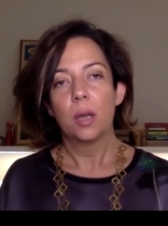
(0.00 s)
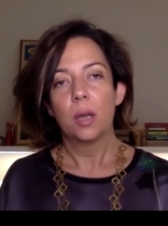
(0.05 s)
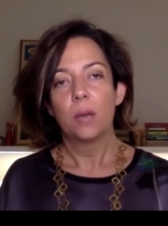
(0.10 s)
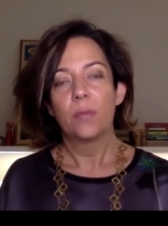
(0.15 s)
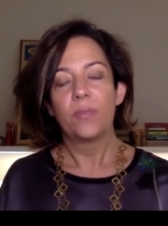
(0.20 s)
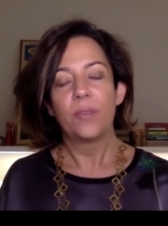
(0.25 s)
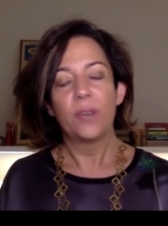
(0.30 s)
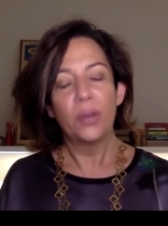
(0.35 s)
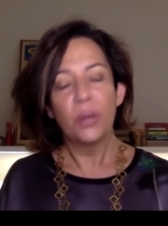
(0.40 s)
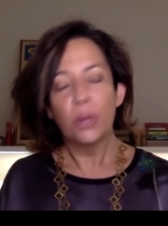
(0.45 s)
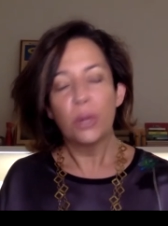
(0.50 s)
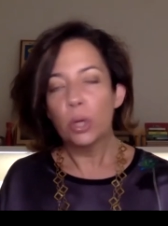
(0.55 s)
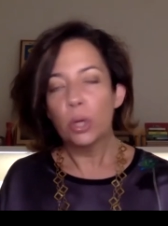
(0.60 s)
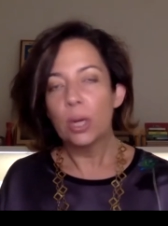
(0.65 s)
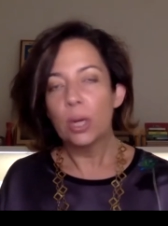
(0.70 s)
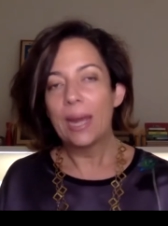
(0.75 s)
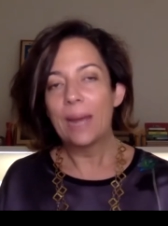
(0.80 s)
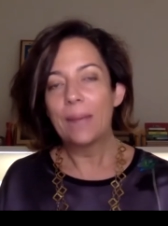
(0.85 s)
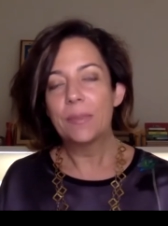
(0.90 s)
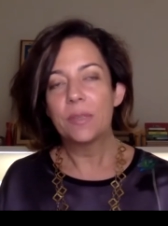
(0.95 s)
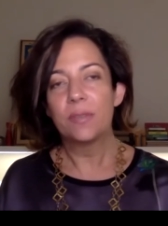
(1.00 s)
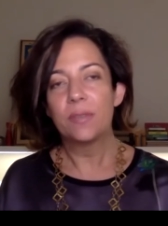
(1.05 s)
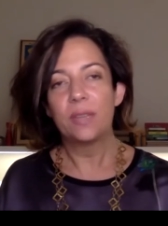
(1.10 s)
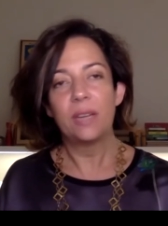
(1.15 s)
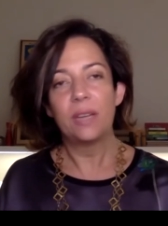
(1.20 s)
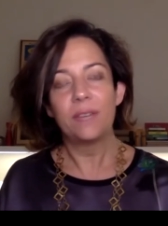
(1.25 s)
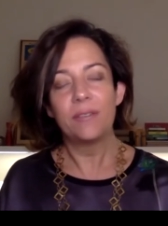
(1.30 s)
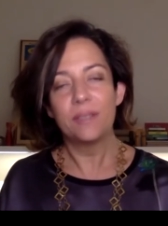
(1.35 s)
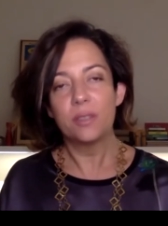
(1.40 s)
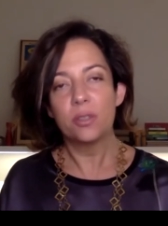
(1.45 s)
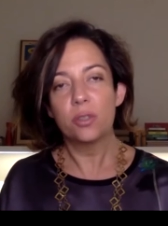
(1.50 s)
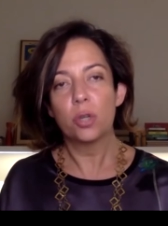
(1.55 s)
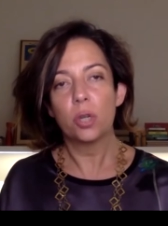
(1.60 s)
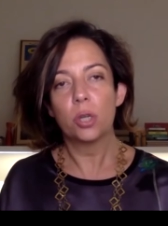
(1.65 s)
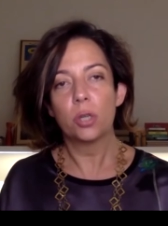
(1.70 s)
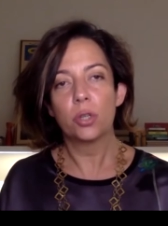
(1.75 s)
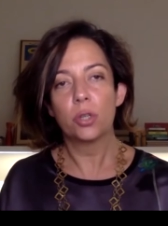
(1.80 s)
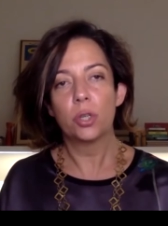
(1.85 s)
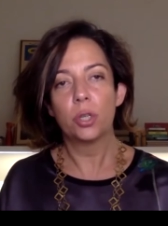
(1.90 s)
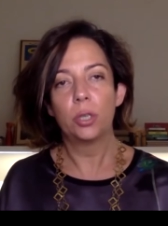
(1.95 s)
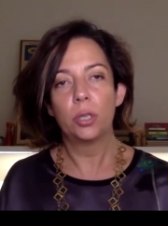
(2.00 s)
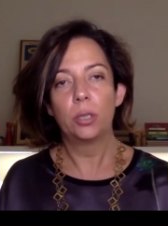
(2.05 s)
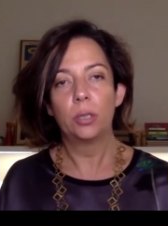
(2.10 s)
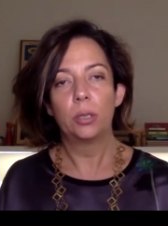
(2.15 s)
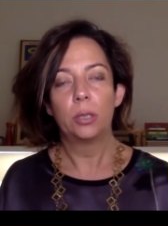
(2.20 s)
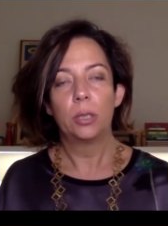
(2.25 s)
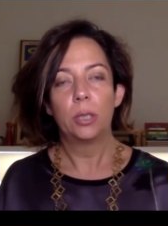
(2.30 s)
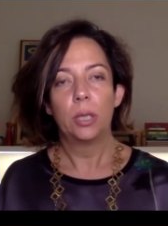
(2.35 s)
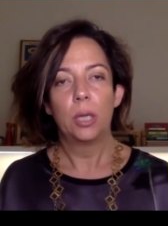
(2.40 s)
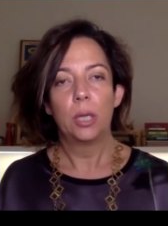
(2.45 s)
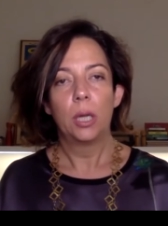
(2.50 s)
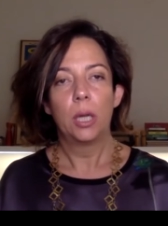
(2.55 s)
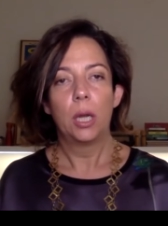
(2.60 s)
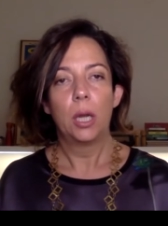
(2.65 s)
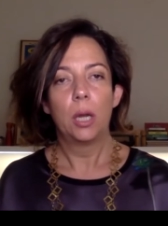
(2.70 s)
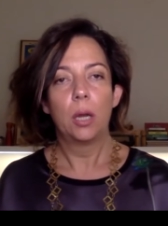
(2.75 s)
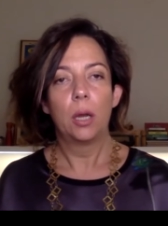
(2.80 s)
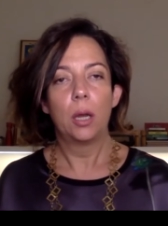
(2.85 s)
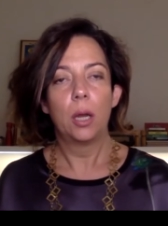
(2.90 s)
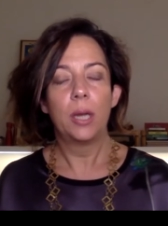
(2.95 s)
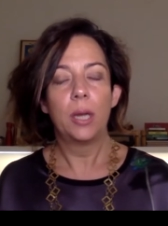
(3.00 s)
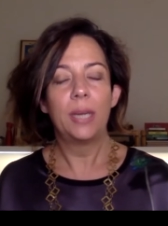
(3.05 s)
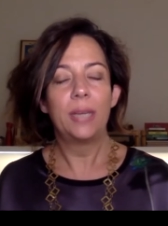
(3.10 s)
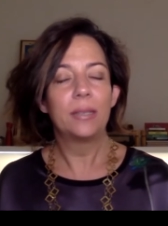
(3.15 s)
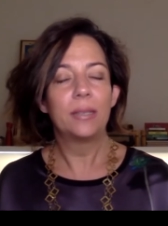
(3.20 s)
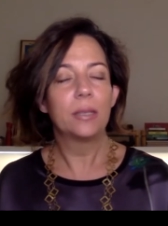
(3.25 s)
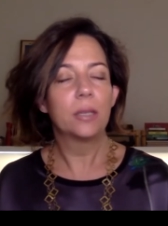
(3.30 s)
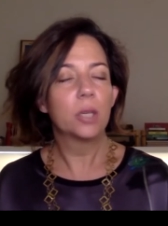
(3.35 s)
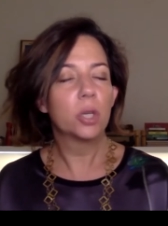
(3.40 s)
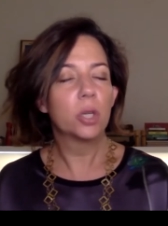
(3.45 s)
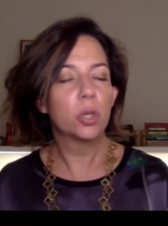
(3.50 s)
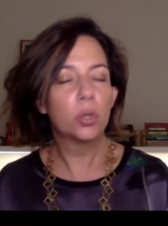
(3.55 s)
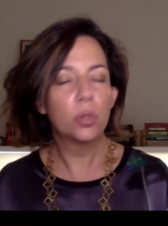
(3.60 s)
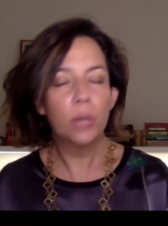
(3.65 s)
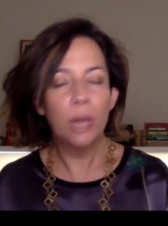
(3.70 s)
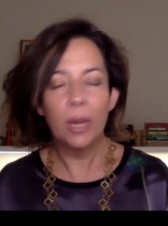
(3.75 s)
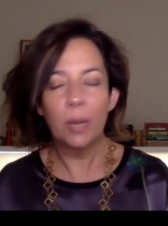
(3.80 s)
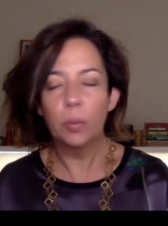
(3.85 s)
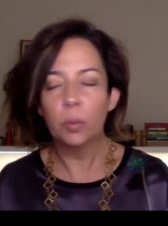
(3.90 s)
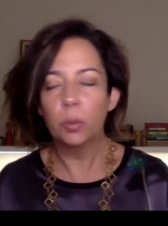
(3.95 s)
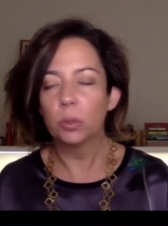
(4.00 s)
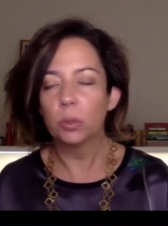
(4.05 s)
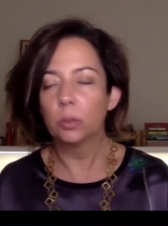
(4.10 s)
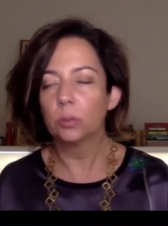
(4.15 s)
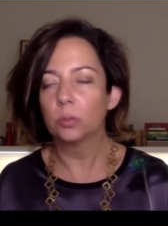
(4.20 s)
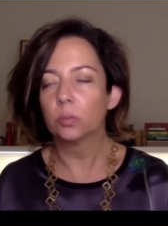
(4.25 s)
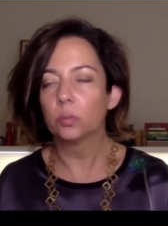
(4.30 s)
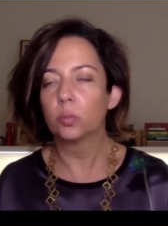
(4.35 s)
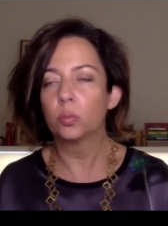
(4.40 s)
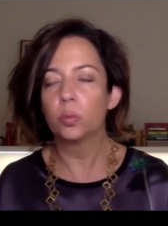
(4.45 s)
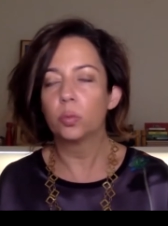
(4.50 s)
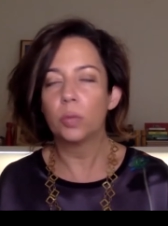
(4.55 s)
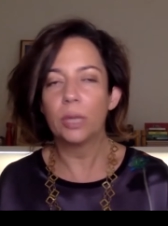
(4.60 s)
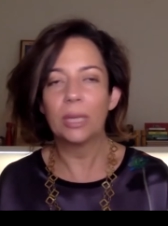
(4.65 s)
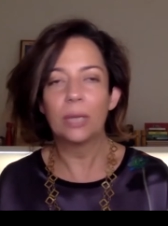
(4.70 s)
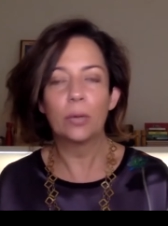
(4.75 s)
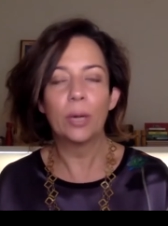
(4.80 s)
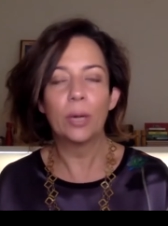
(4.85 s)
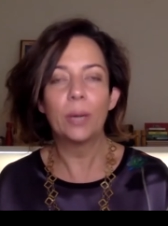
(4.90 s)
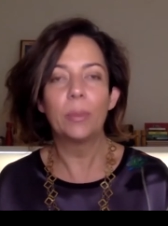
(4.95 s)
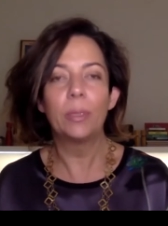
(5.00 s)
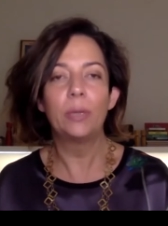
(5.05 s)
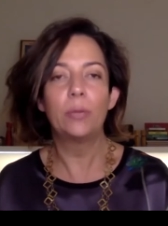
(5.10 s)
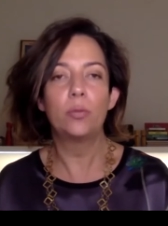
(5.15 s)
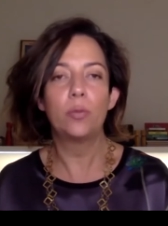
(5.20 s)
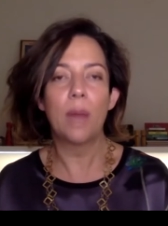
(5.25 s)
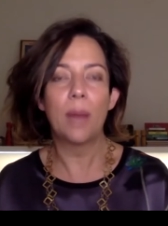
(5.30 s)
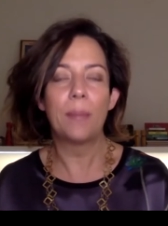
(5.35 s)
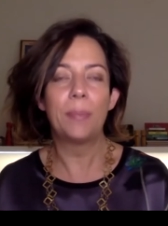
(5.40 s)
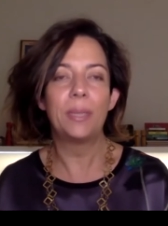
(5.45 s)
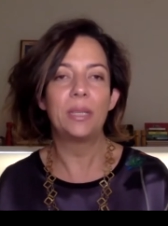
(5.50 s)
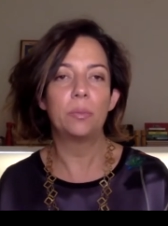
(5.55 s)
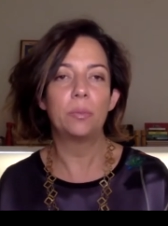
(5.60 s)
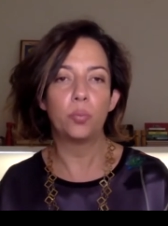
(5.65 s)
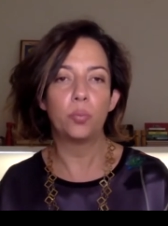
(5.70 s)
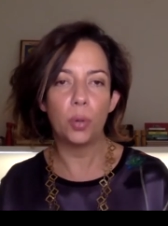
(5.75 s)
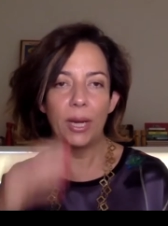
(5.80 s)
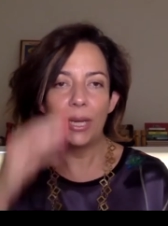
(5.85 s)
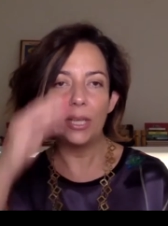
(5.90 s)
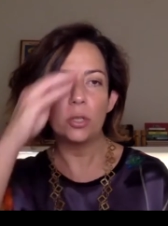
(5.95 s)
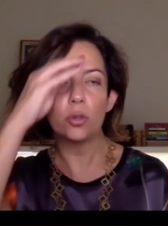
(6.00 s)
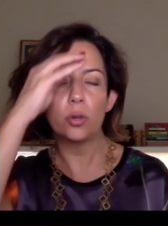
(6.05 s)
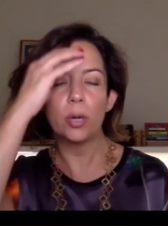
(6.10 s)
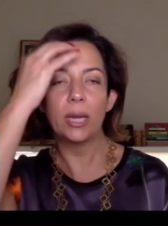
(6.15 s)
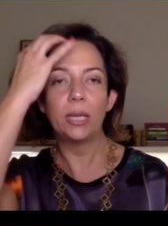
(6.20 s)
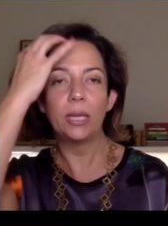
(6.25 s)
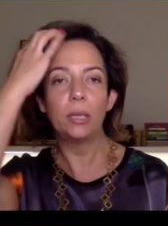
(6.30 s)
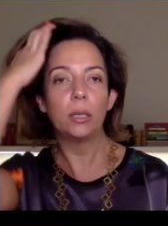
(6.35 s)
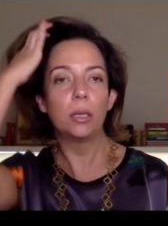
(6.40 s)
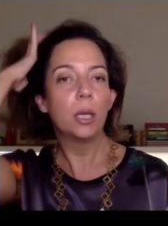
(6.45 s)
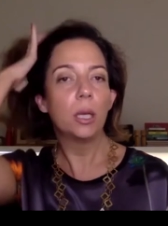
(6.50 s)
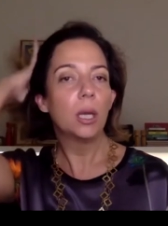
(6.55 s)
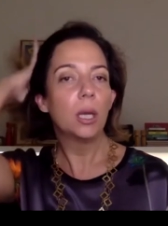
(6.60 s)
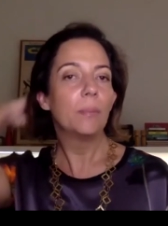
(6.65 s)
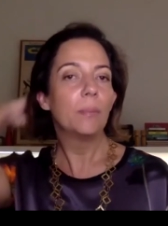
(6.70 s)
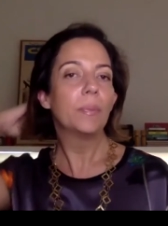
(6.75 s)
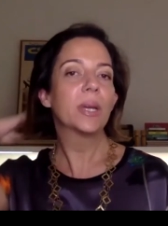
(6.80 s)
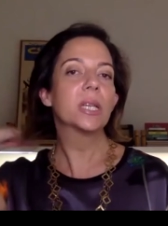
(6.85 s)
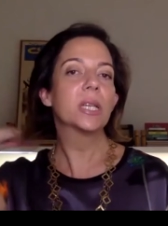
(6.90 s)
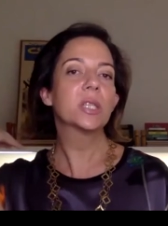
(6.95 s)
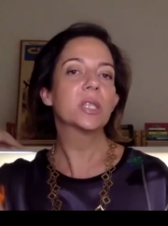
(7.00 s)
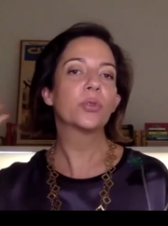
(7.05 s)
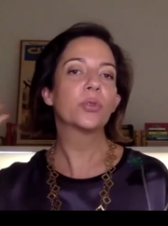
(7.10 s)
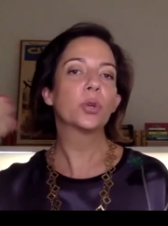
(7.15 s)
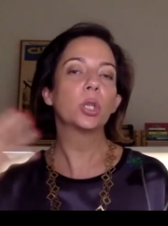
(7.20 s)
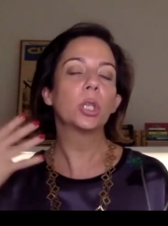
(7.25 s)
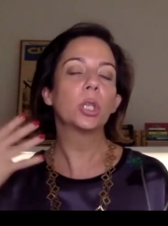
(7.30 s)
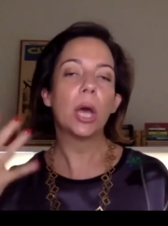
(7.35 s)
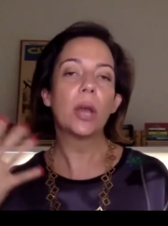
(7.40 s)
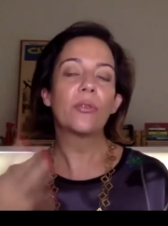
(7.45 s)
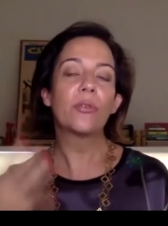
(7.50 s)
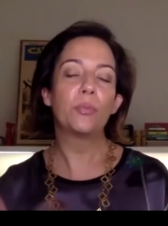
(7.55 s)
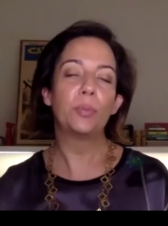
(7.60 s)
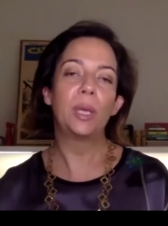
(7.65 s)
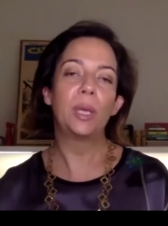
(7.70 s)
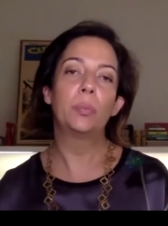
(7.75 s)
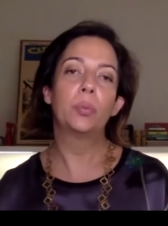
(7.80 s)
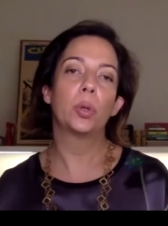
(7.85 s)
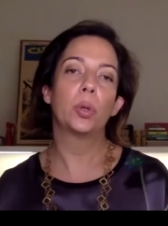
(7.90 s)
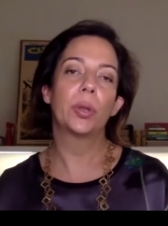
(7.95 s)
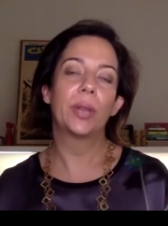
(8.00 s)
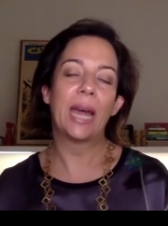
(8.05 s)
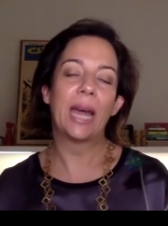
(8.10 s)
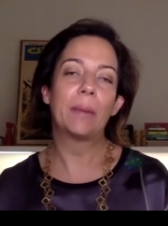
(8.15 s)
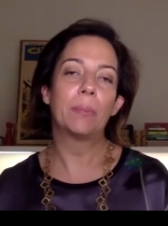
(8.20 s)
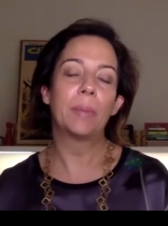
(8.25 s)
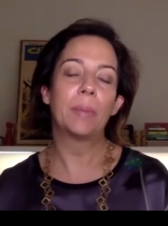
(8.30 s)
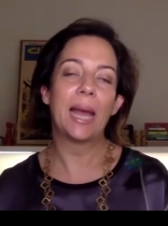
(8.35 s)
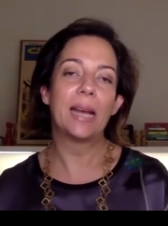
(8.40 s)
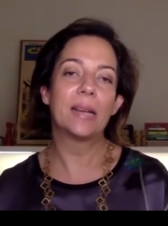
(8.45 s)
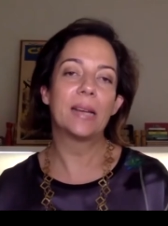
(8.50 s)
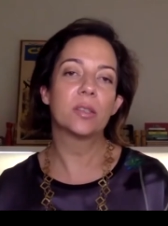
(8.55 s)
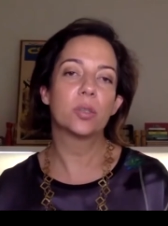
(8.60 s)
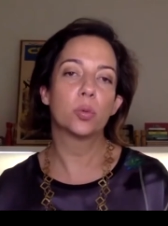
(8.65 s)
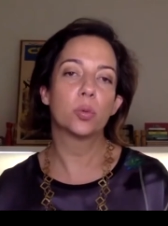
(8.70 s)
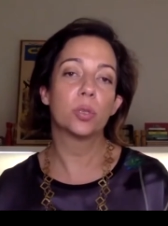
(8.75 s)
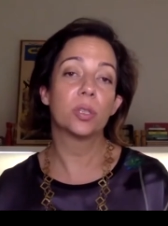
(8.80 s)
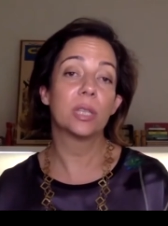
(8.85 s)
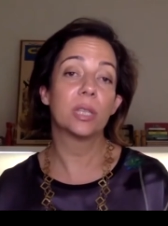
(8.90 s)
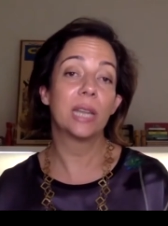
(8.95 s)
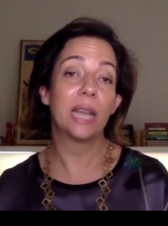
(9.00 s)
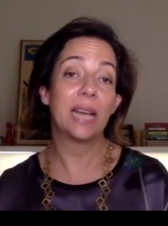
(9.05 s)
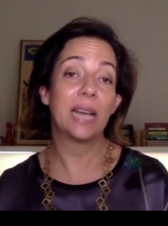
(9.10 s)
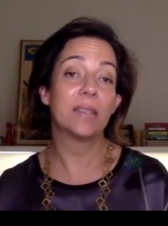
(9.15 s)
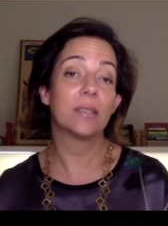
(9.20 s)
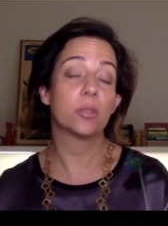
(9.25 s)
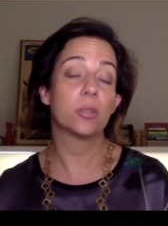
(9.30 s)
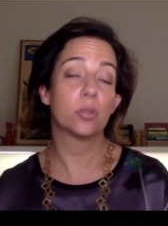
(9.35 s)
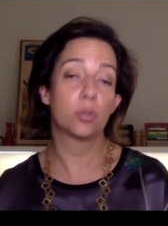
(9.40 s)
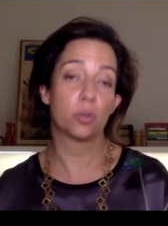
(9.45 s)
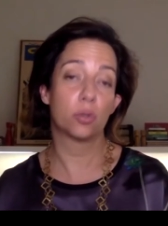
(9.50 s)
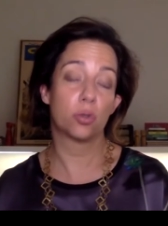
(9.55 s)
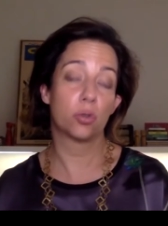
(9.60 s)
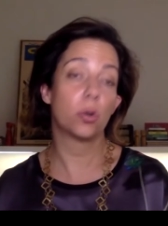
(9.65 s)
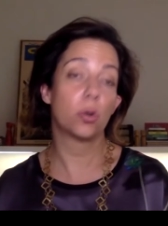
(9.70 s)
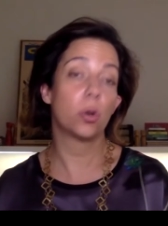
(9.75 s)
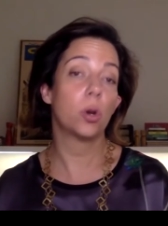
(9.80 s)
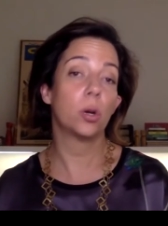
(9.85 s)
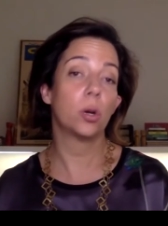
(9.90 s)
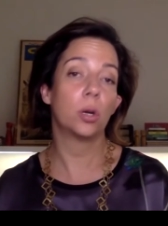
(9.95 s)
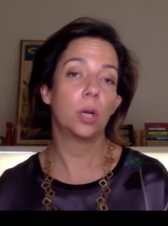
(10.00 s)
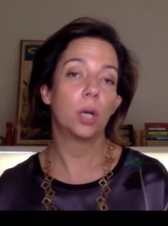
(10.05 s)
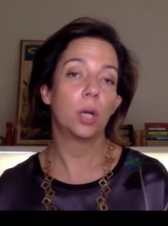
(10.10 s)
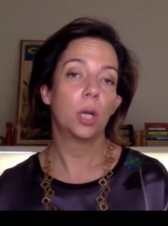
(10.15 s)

further collapse of the infrastructure, an incredibly rapid brain drain, because for a lot of people, that blast was the last straw.